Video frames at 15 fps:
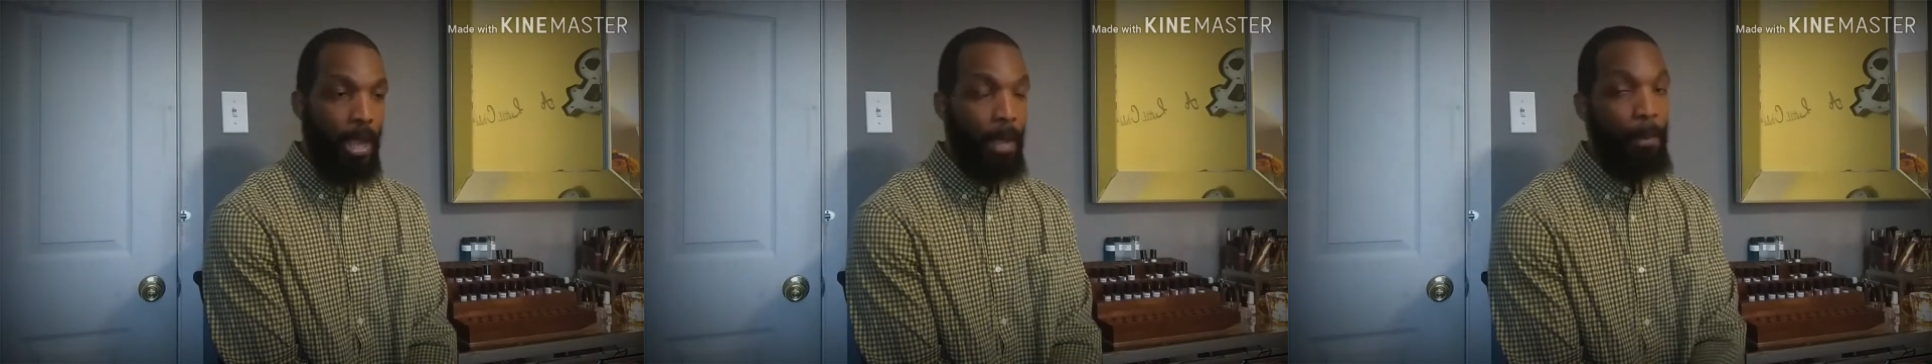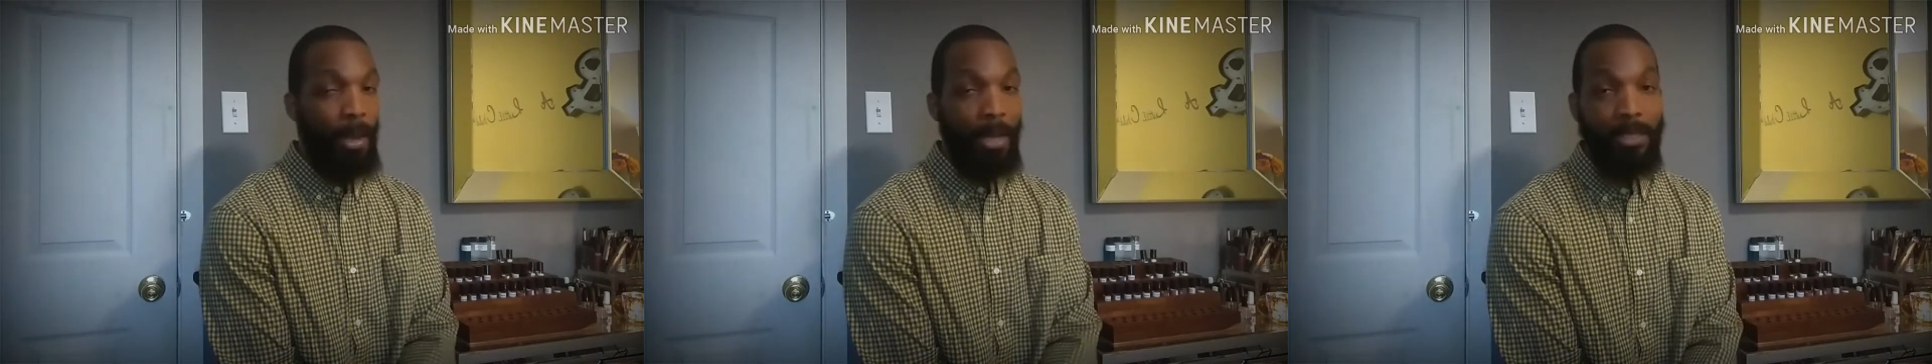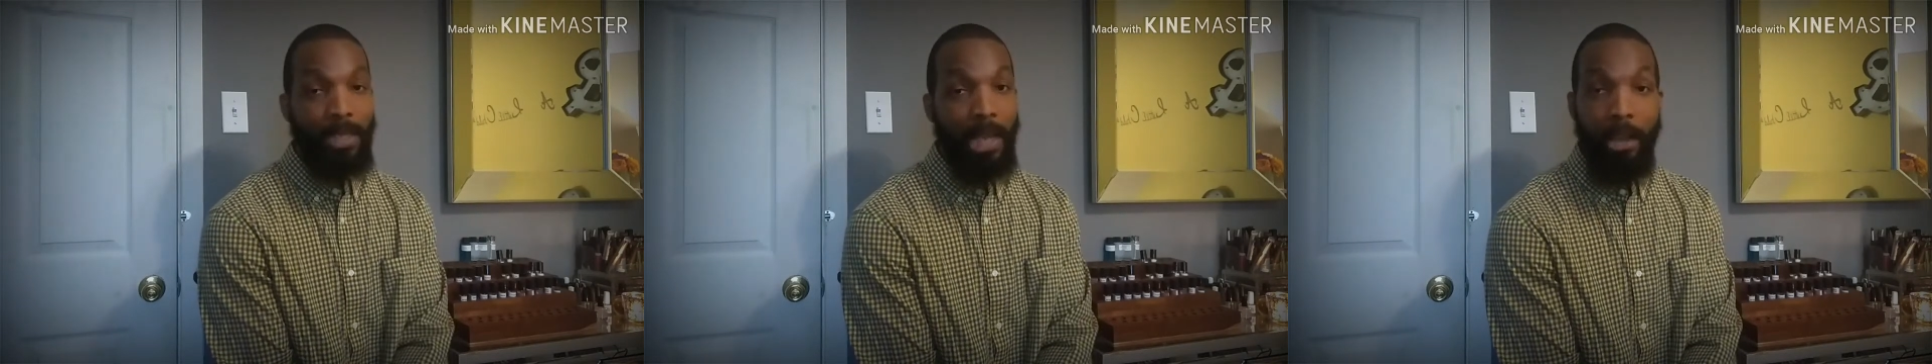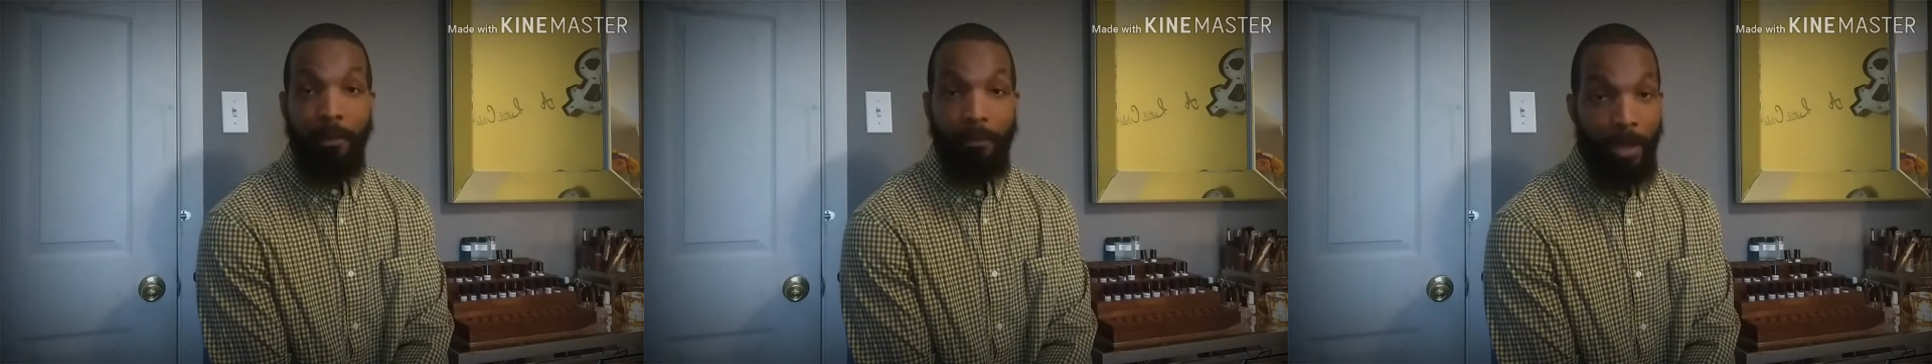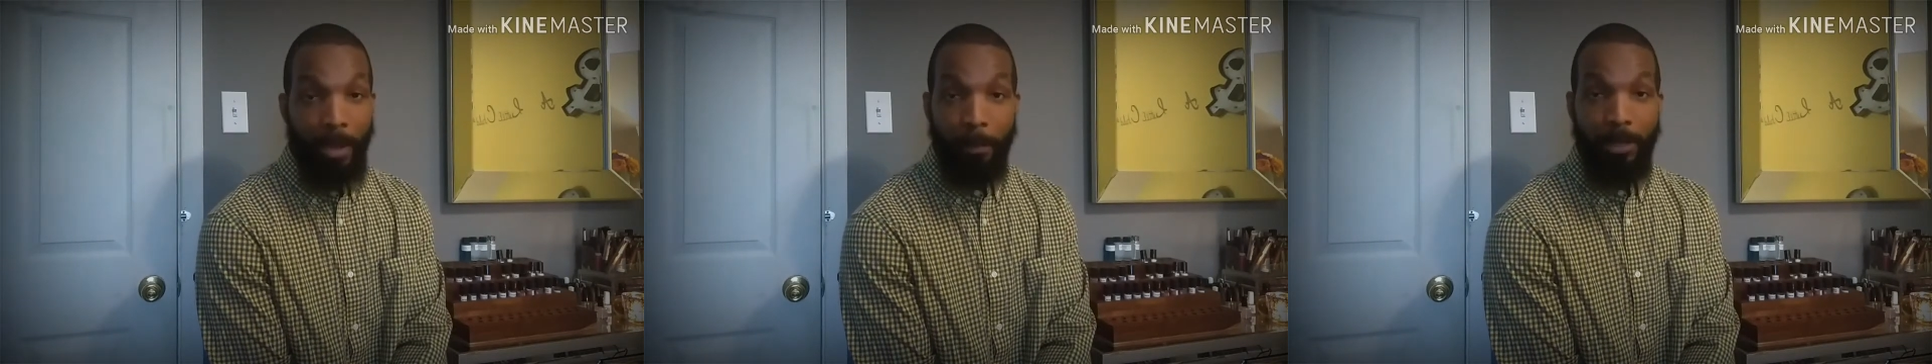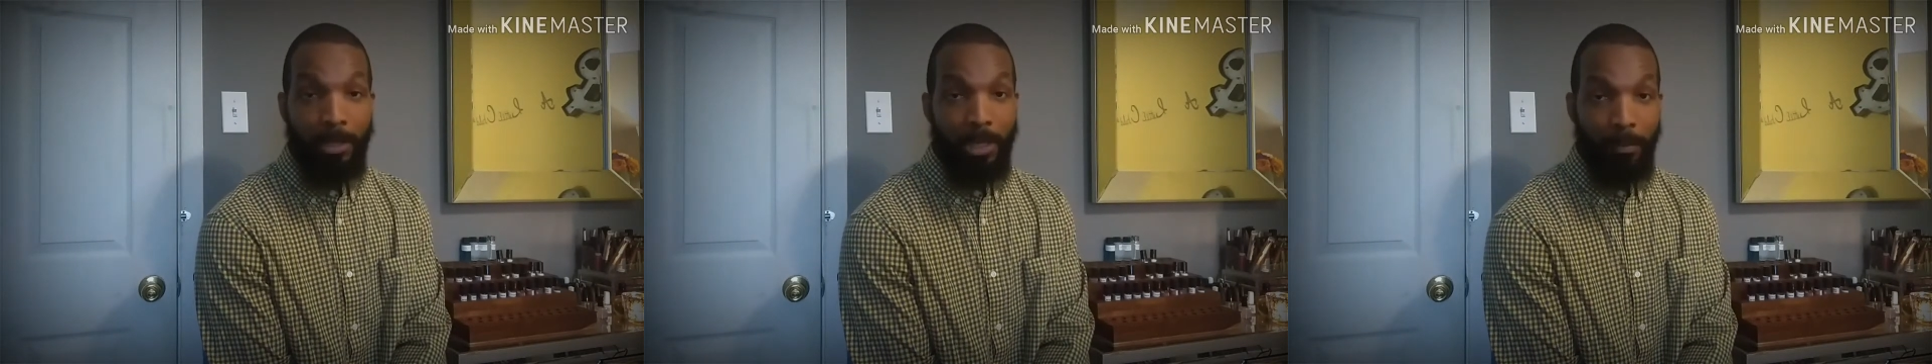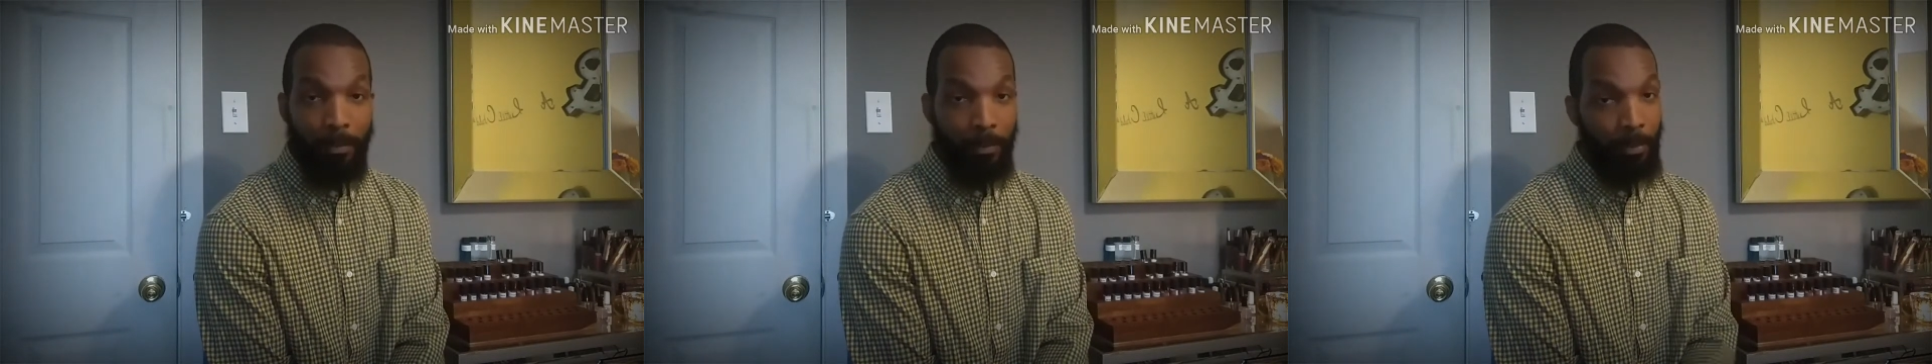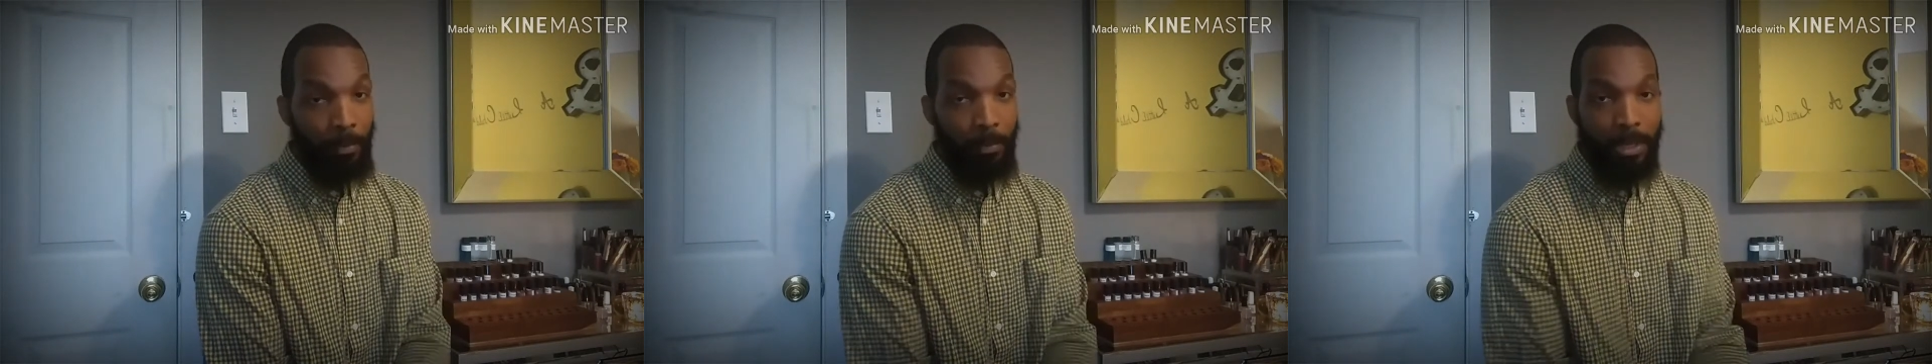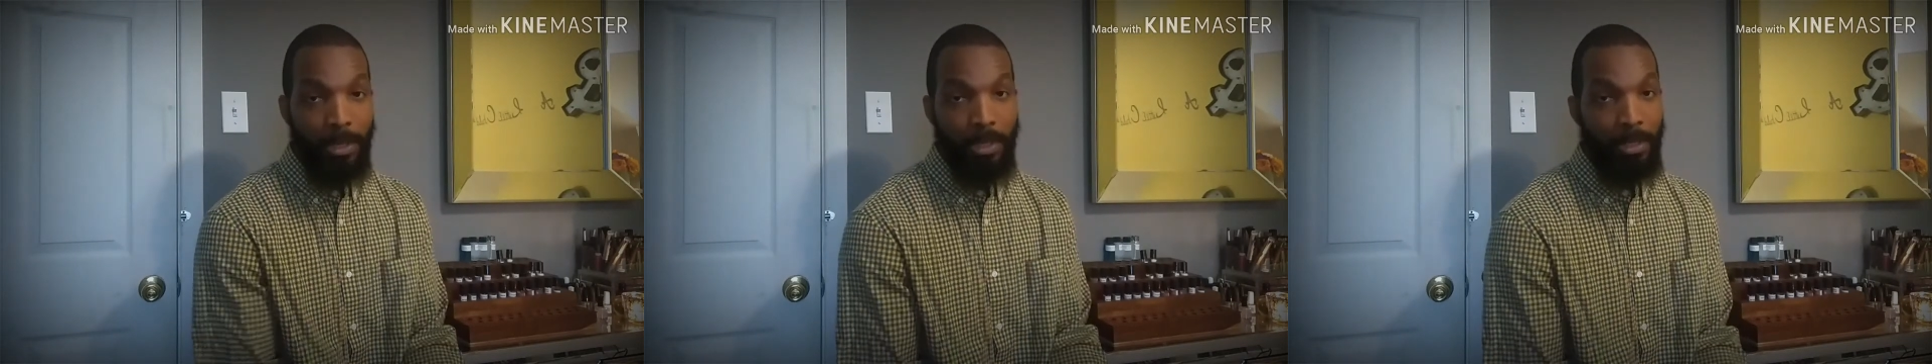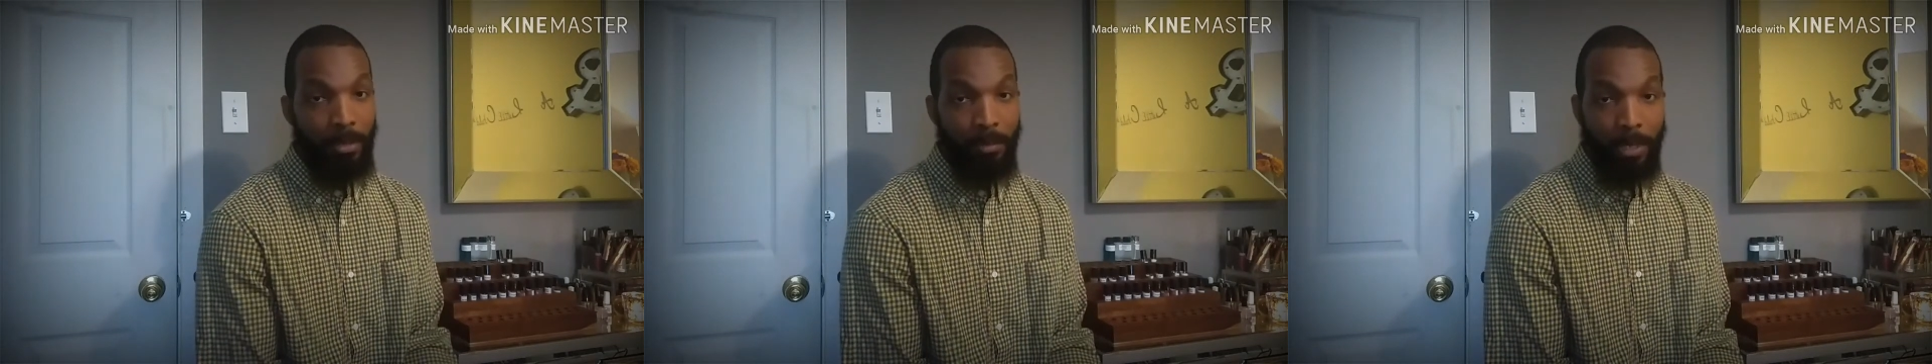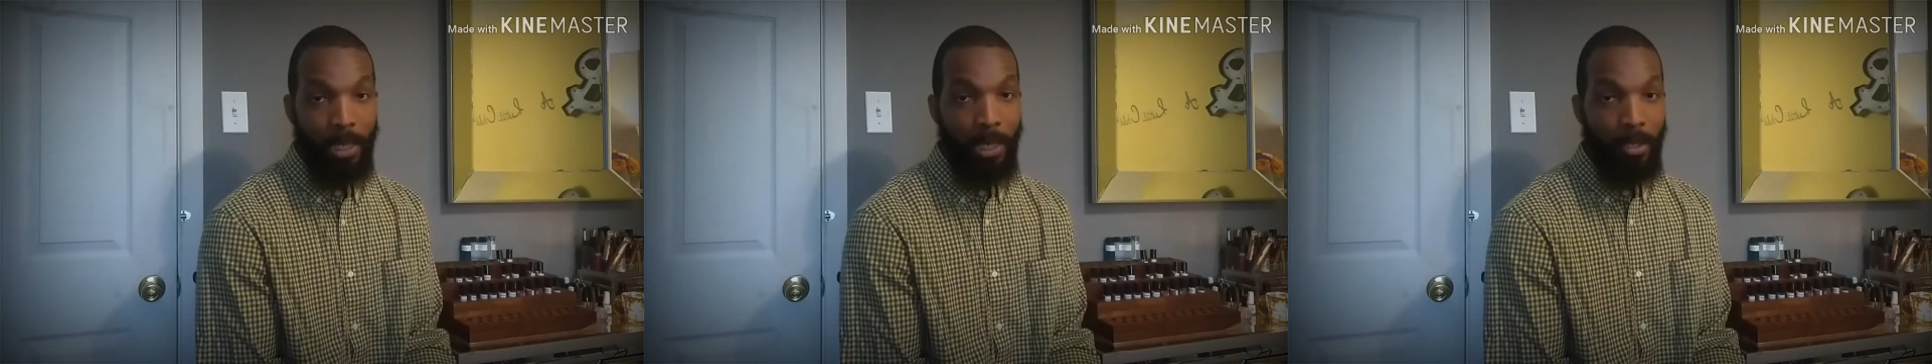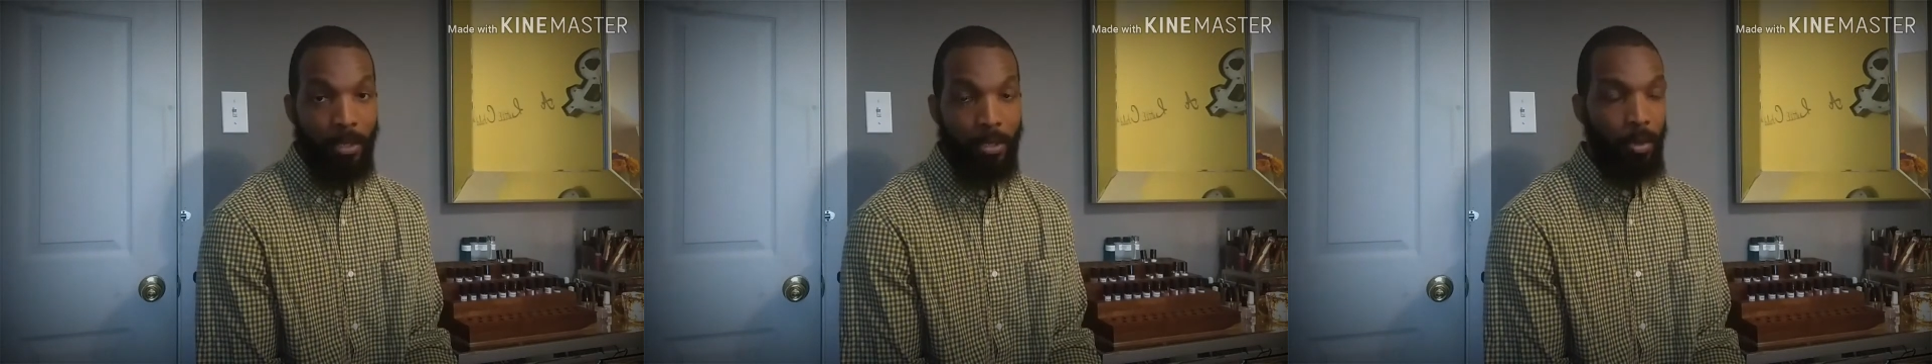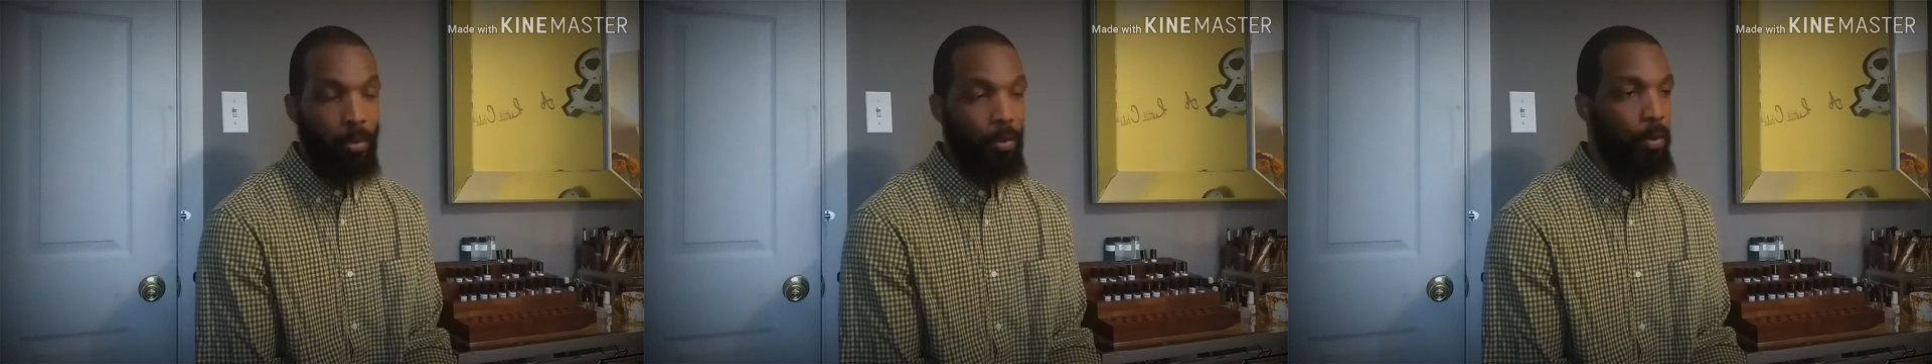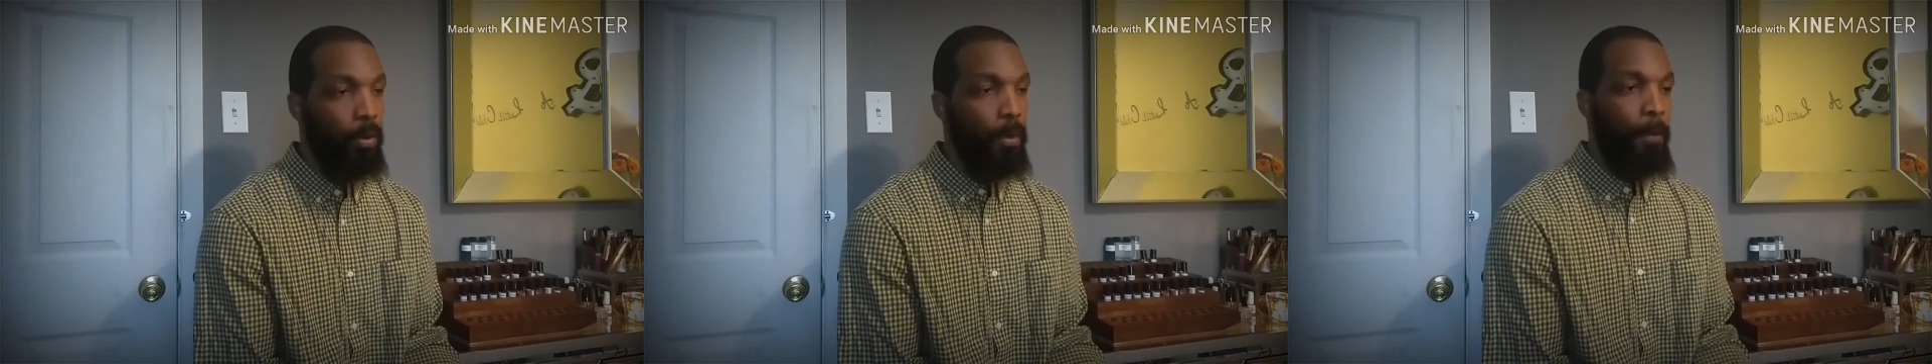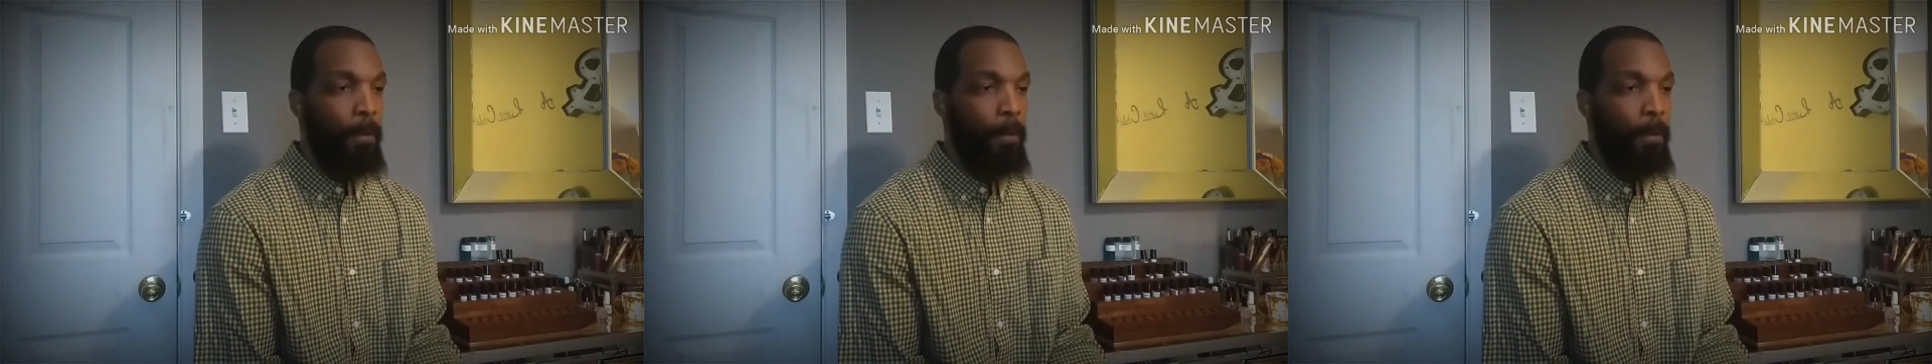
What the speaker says: and my entire family suffer from sensitive skin. So